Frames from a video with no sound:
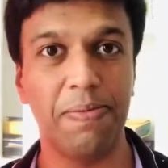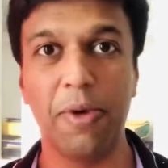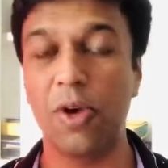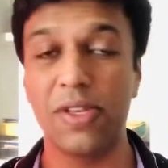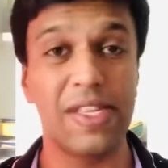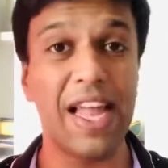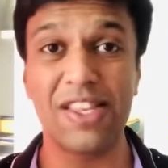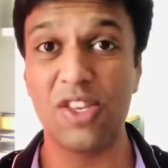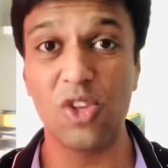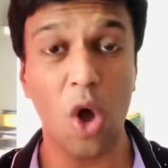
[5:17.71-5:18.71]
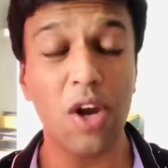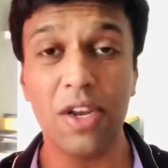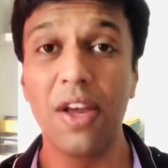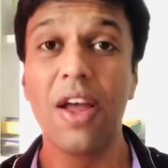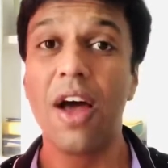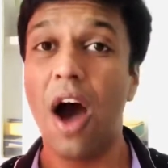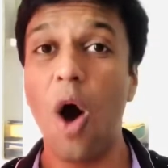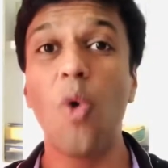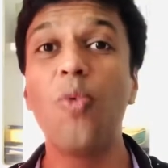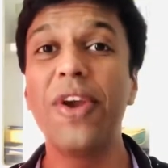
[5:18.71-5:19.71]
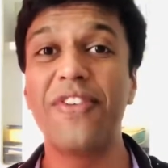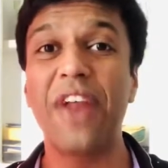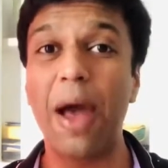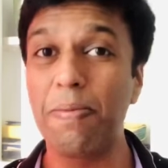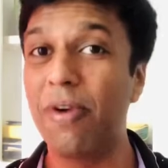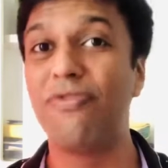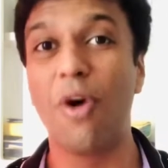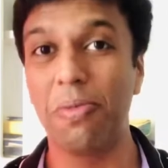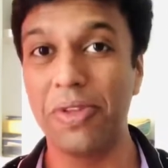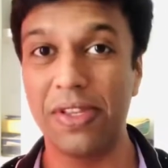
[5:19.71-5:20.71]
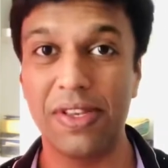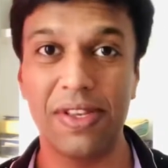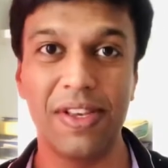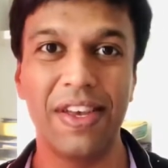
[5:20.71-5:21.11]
because that's not how we track performance.